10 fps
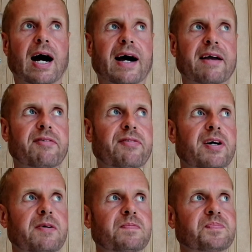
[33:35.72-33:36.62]
I've
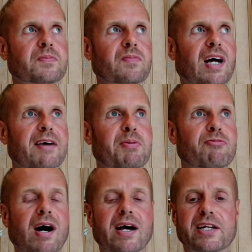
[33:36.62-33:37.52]
um I've
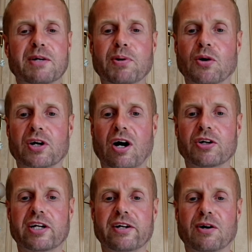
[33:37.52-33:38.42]
been writing a book
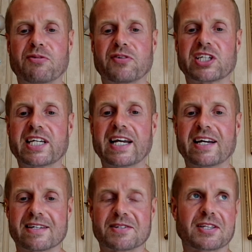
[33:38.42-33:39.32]
on and off for
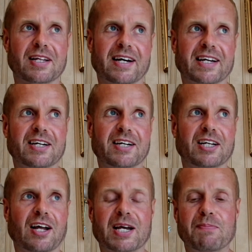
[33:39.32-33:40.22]
years, like
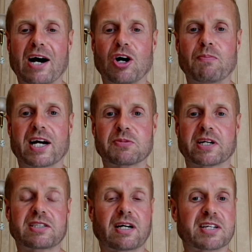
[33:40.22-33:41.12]
like about all my
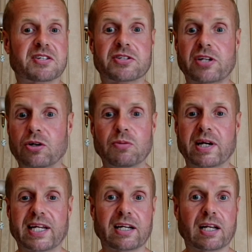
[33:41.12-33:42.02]
experiences. I've had so
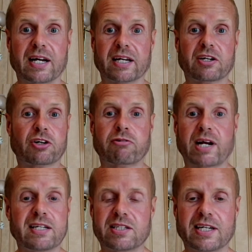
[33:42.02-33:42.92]
many like
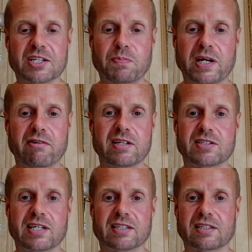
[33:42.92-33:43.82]
crazy
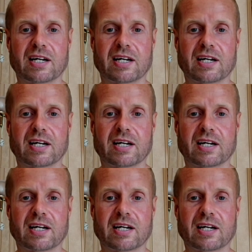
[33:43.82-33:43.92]
experiences.